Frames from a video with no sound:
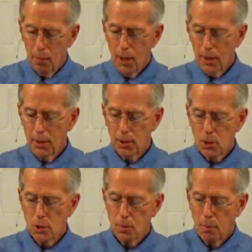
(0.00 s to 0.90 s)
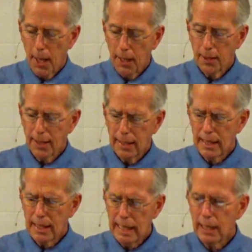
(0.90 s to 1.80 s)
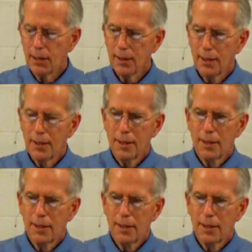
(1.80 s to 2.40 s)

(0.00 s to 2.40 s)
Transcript: upon this man in need